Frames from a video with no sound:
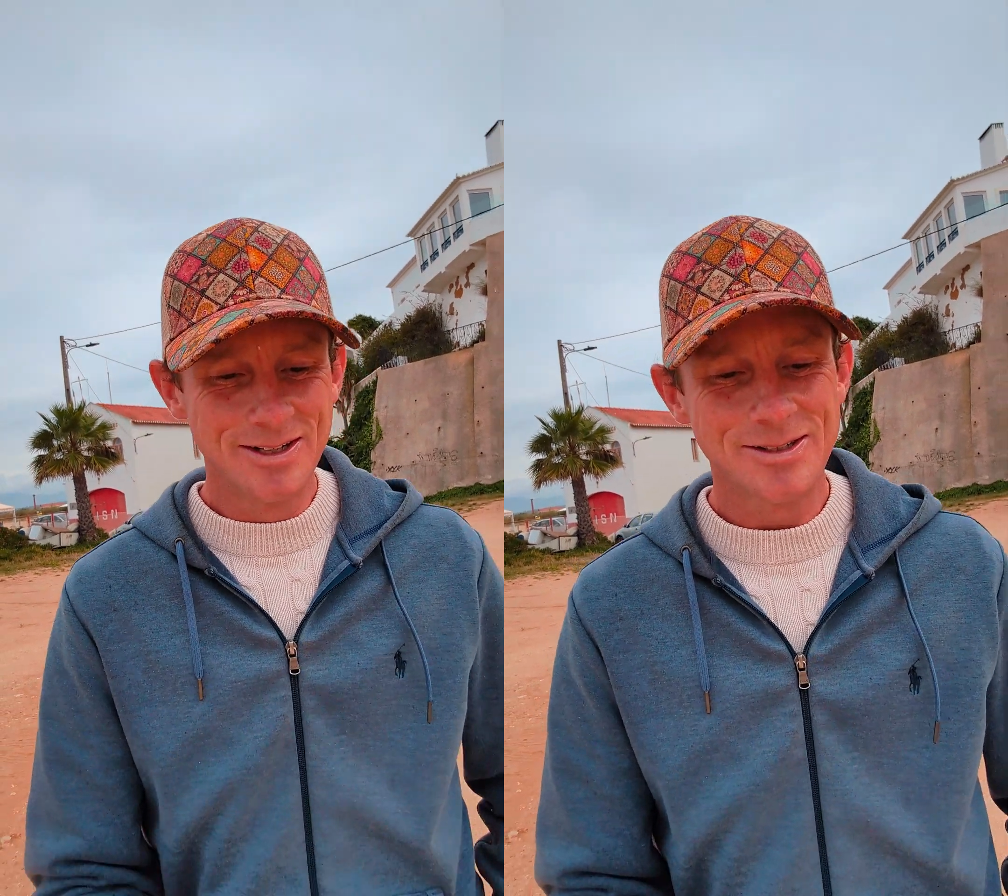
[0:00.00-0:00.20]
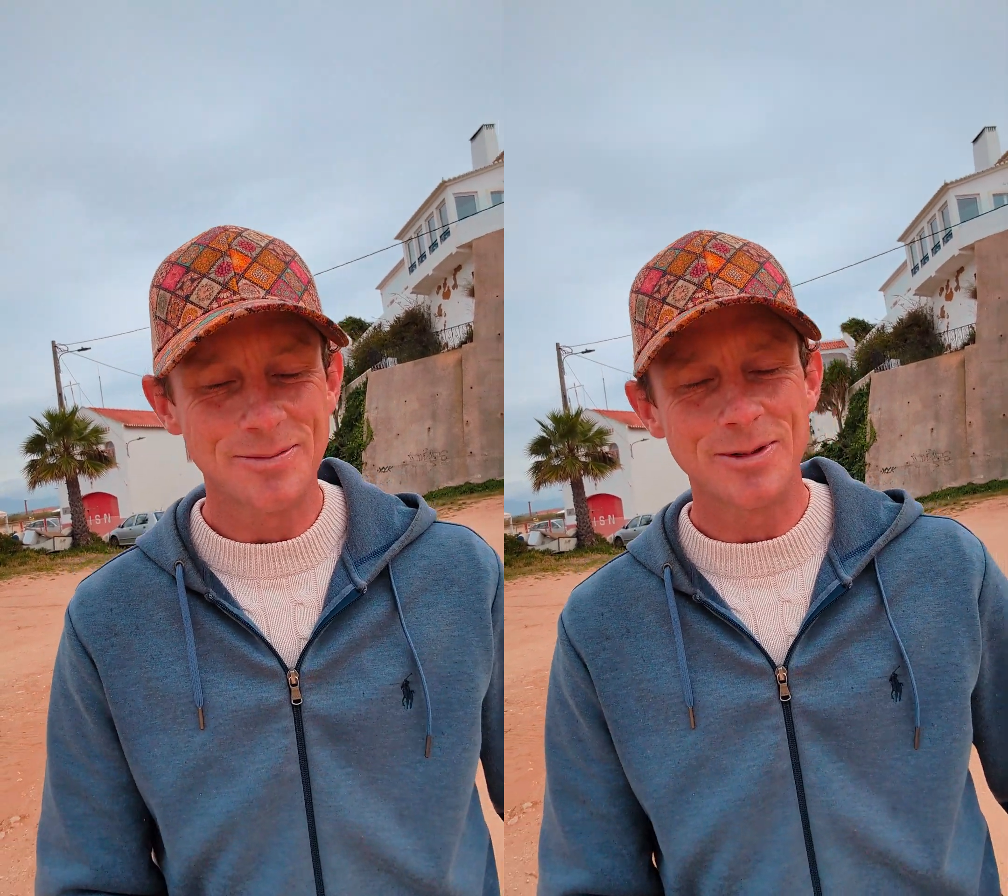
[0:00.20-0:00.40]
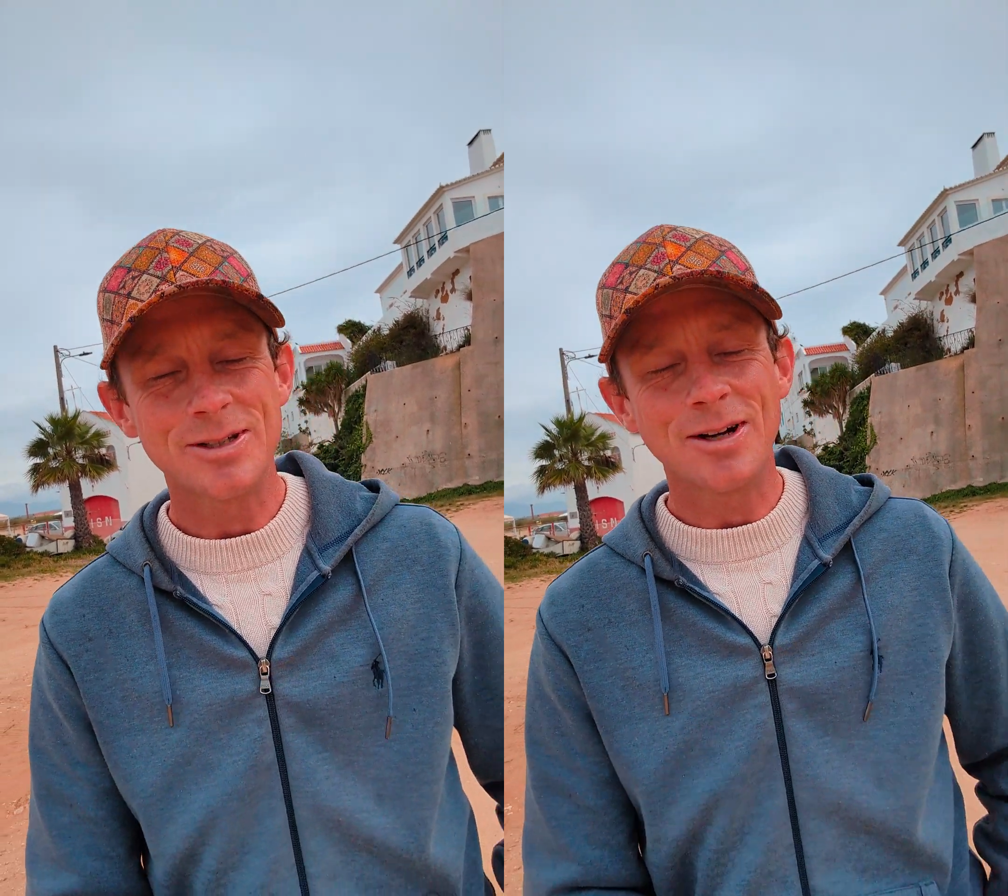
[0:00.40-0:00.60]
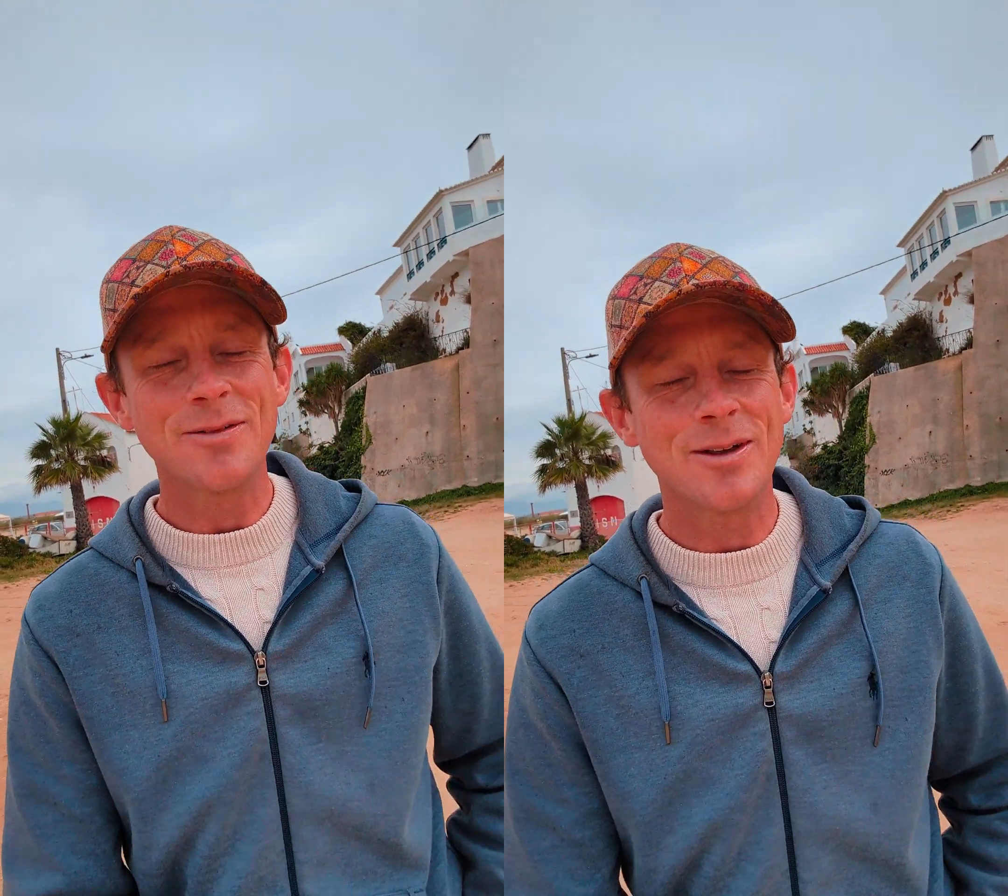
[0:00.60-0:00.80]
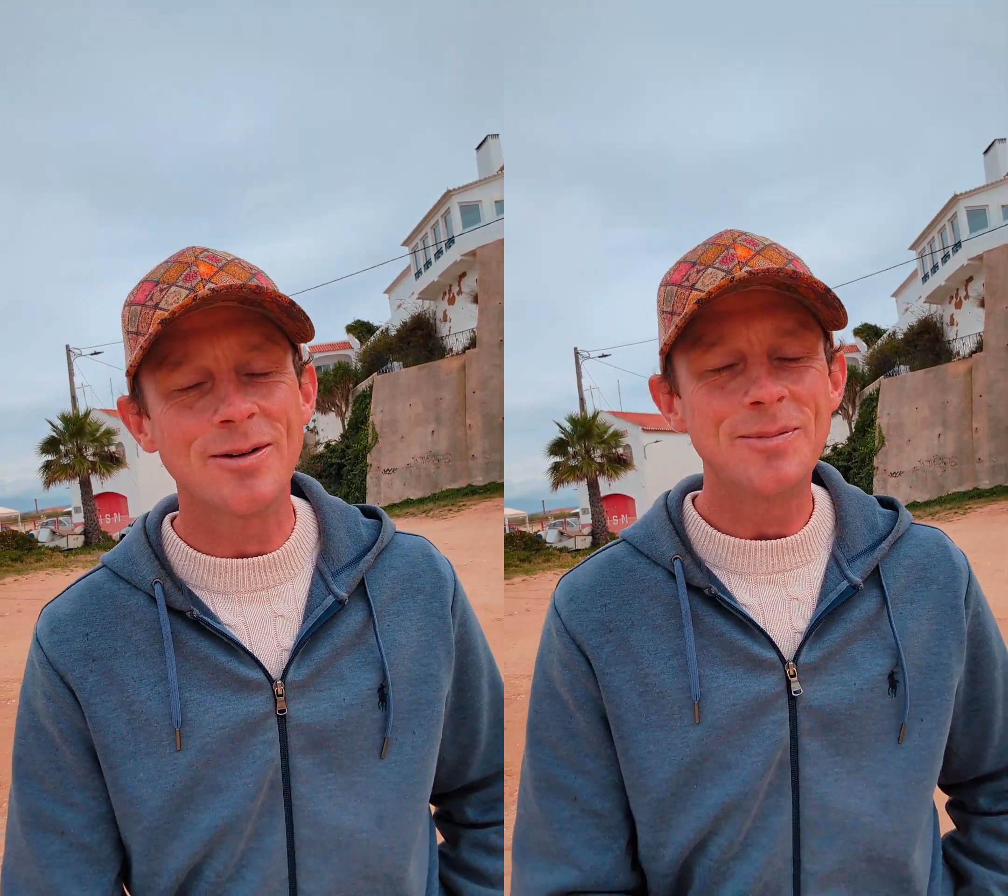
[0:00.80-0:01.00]
some of the
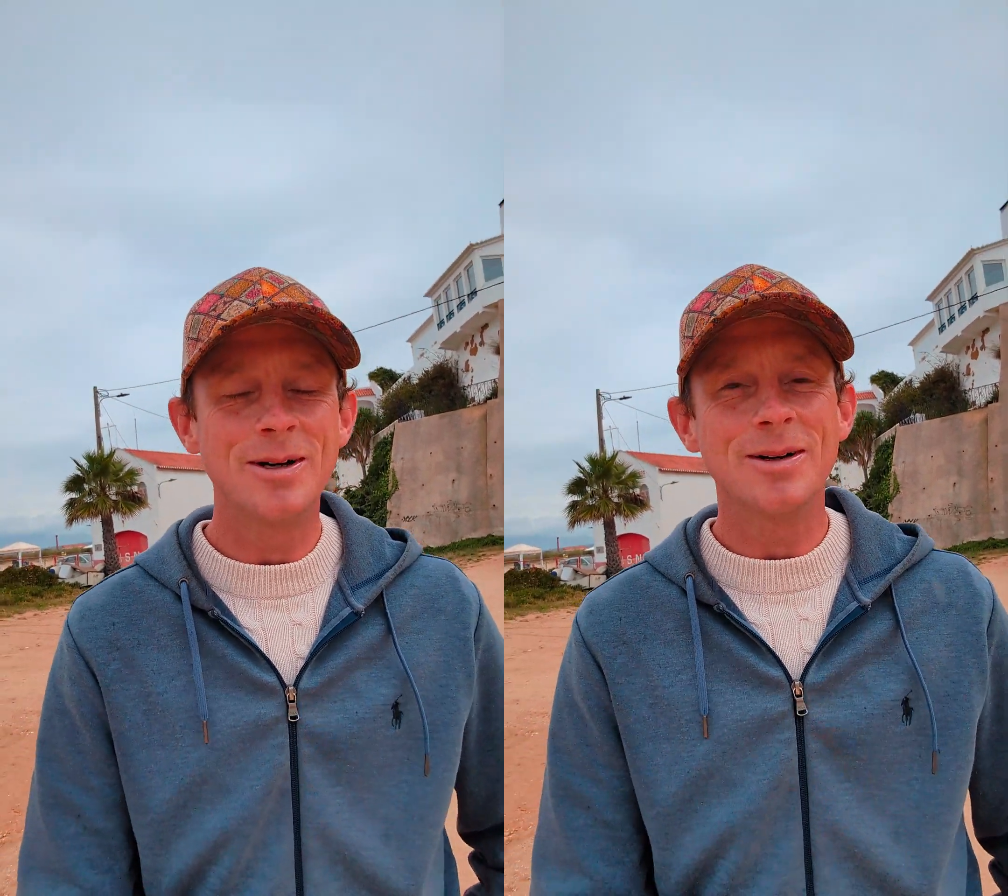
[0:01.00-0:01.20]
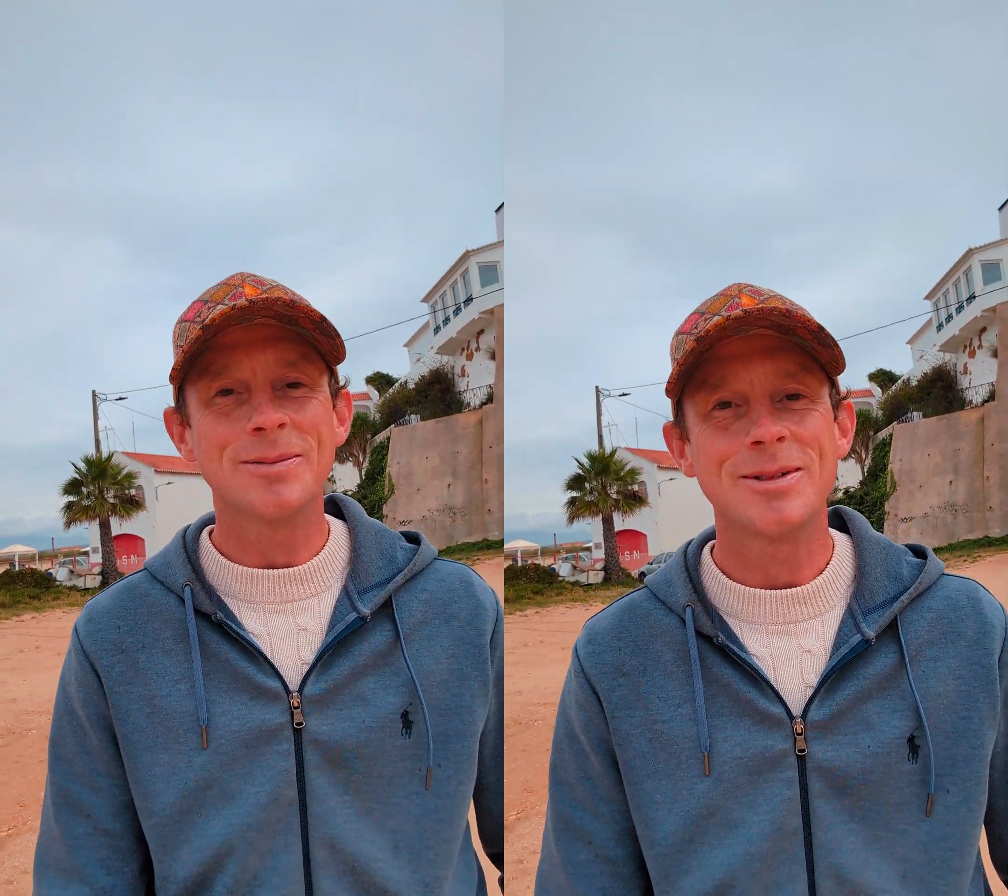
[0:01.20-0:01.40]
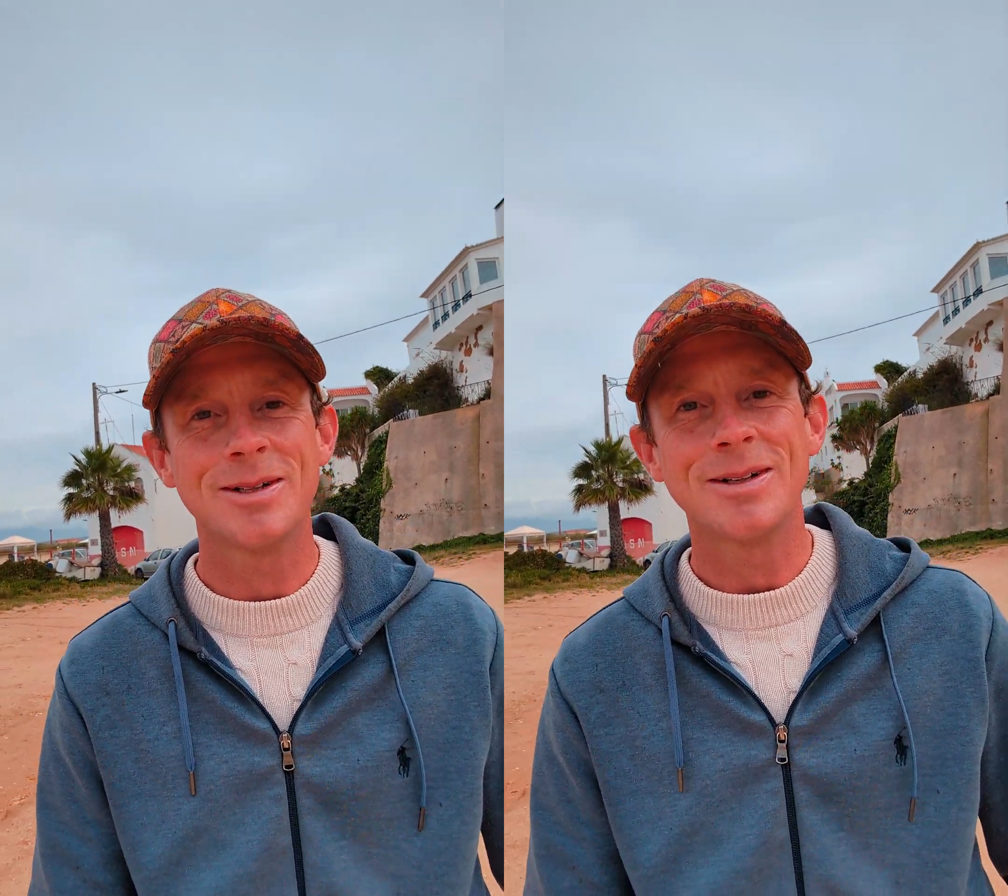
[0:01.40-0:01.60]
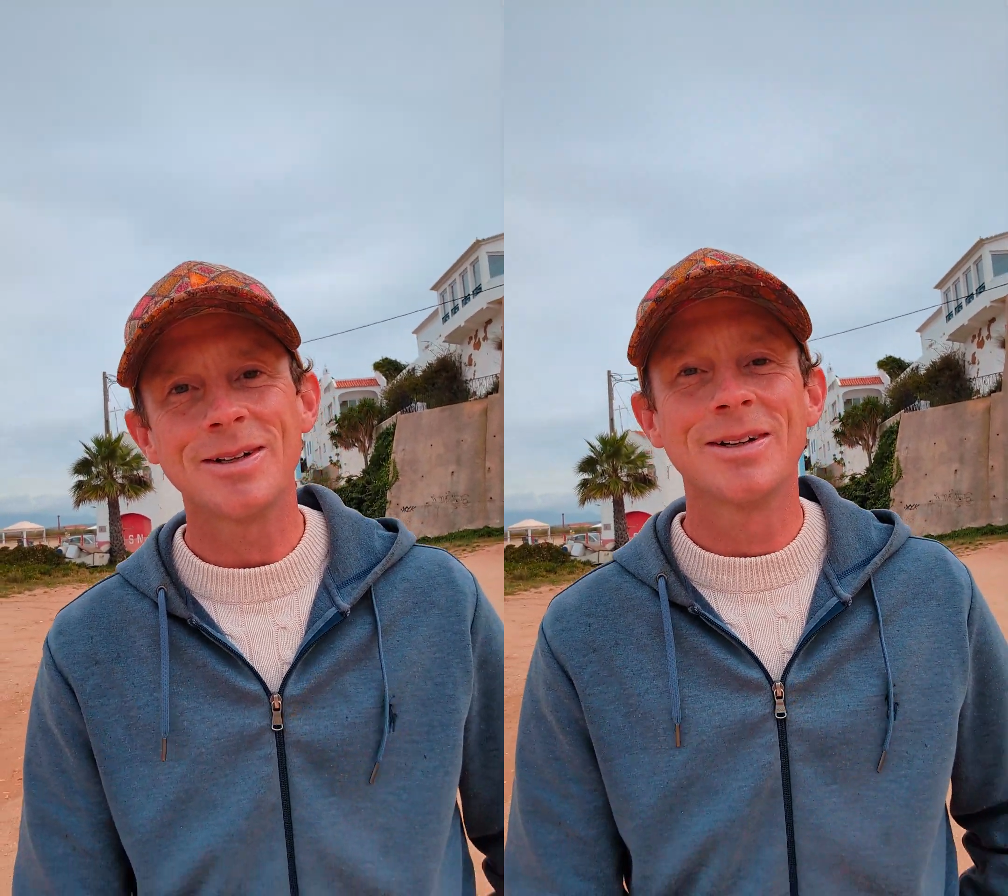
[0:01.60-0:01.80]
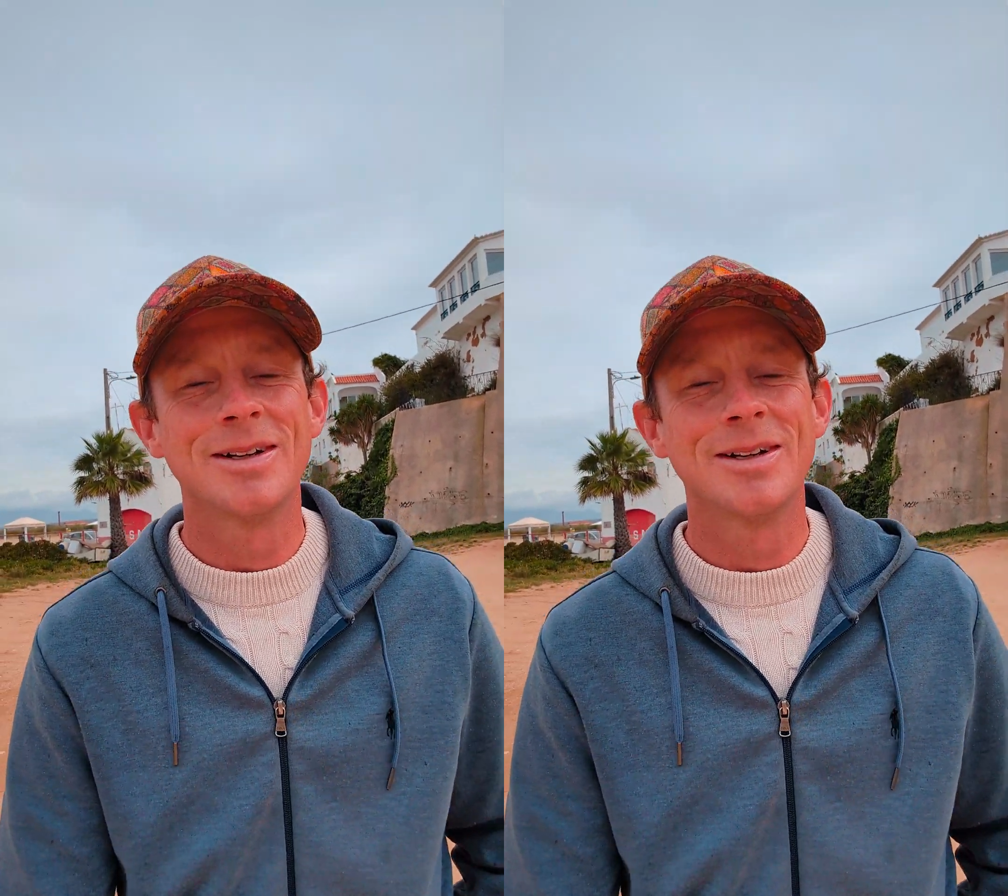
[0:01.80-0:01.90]
stuff that I've been up to.